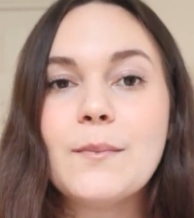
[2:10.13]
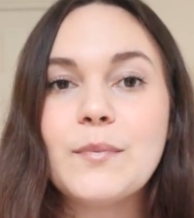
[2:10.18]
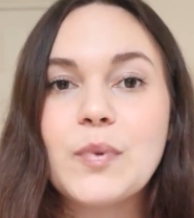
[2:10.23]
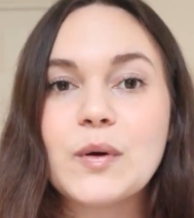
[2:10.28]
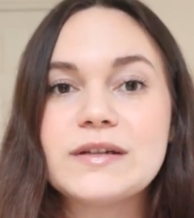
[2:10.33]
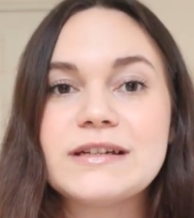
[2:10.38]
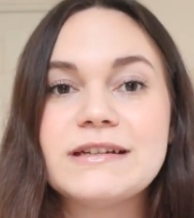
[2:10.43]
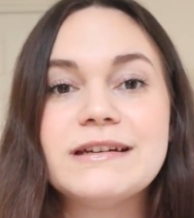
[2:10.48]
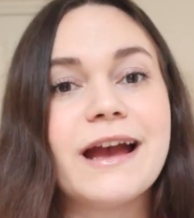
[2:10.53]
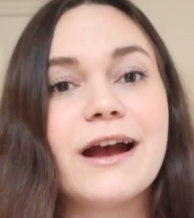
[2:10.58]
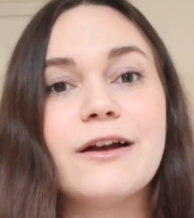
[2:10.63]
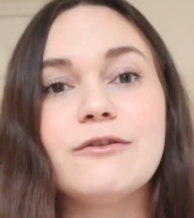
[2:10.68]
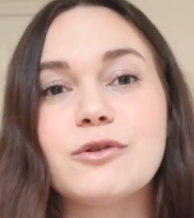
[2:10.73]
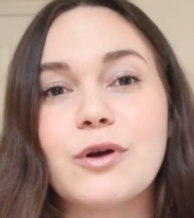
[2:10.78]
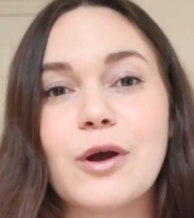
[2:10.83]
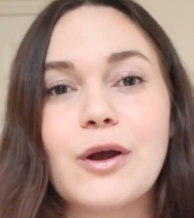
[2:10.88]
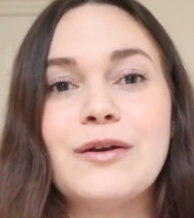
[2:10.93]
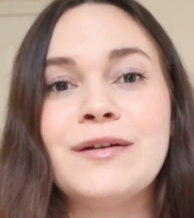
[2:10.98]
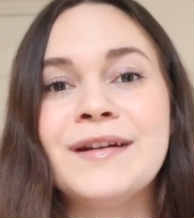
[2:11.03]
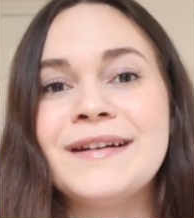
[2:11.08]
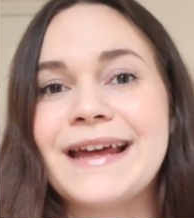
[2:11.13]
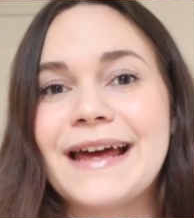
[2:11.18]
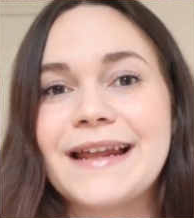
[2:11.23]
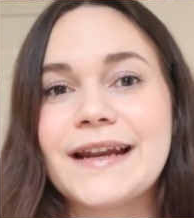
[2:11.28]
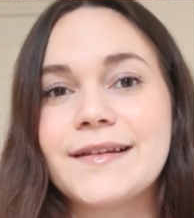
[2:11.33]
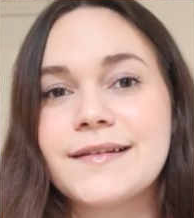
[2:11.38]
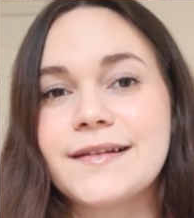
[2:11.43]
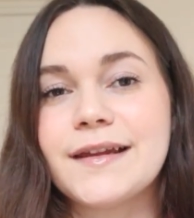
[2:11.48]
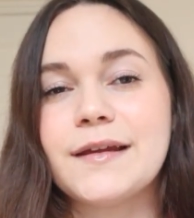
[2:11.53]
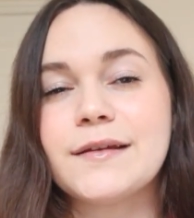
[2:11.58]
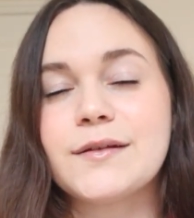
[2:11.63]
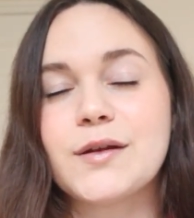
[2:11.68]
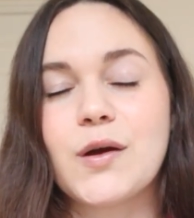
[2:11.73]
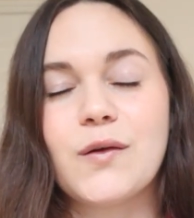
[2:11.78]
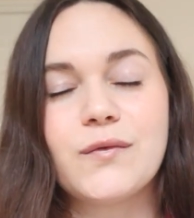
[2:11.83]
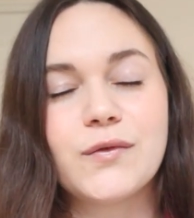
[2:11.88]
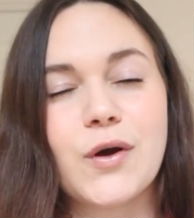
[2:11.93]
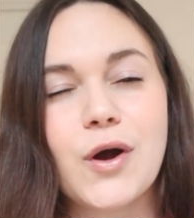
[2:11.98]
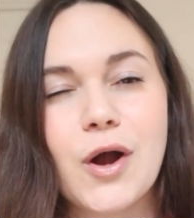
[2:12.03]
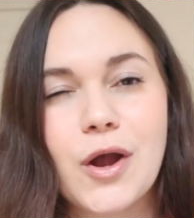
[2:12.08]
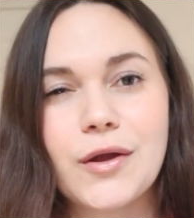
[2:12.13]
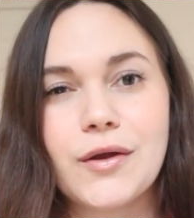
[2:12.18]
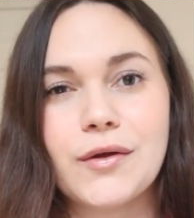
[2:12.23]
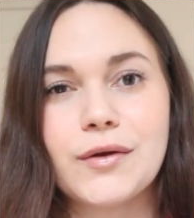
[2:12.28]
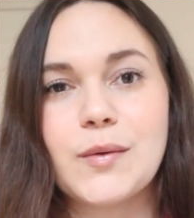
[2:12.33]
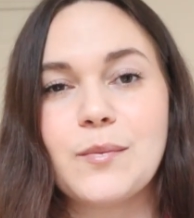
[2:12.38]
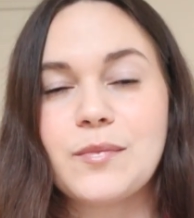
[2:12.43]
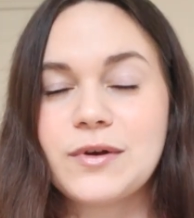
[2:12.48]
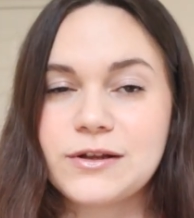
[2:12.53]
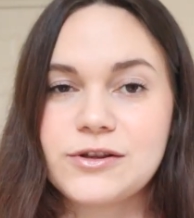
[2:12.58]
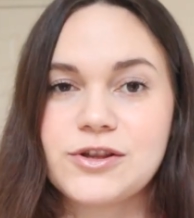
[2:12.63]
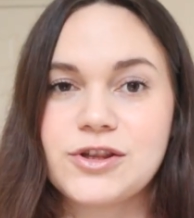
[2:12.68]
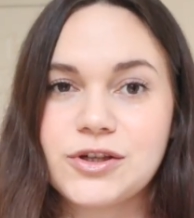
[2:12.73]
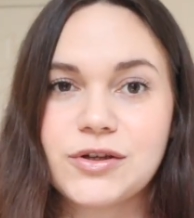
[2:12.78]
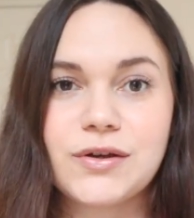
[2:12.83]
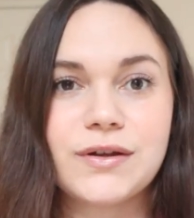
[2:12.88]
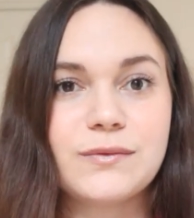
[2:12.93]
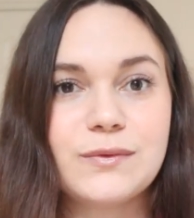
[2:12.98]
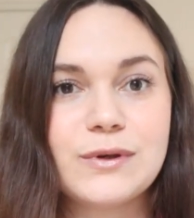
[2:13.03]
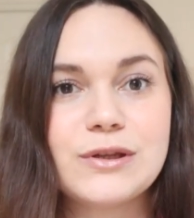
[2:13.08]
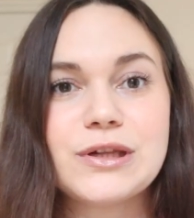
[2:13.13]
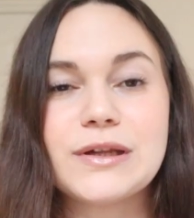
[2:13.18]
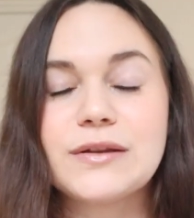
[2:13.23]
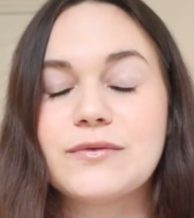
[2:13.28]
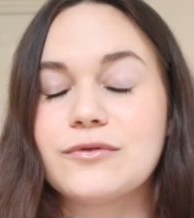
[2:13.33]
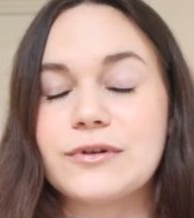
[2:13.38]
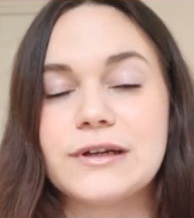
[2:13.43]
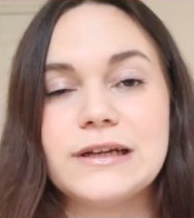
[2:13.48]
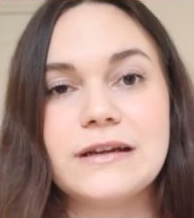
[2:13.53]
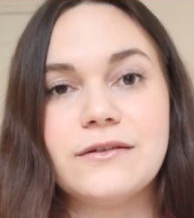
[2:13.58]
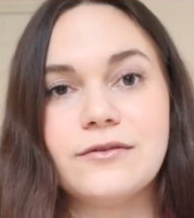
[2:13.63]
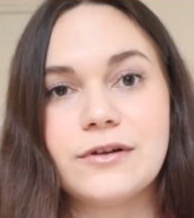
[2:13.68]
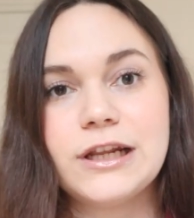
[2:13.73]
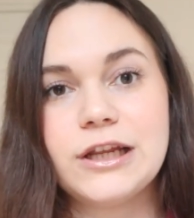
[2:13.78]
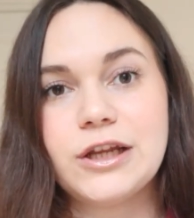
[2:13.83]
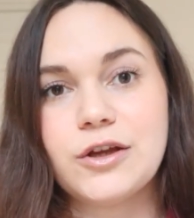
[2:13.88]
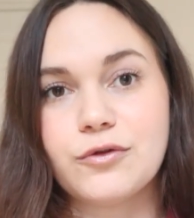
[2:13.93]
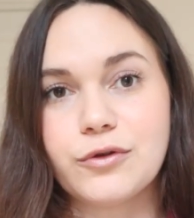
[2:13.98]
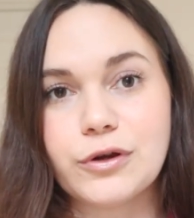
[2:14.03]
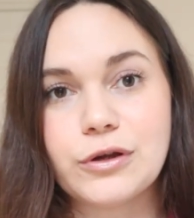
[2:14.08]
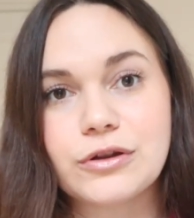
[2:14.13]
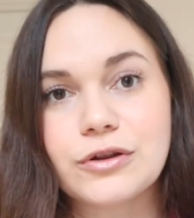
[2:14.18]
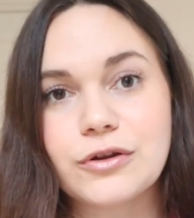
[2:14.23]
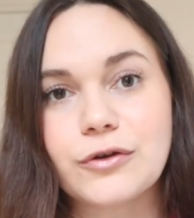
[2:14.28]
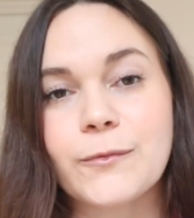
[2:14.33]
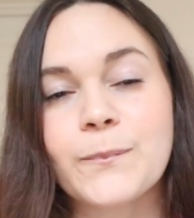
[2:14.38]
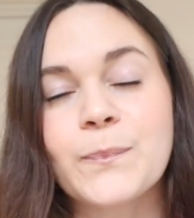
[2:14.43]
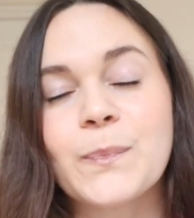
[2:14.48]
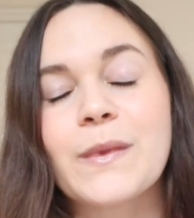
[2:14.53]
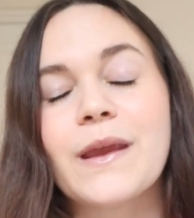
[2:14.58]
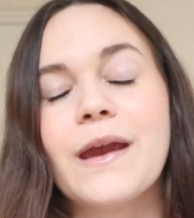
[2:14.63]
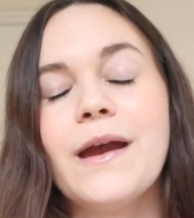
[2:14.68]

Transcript: body and your own analysis of your own blood sugars, which is really, really crucial.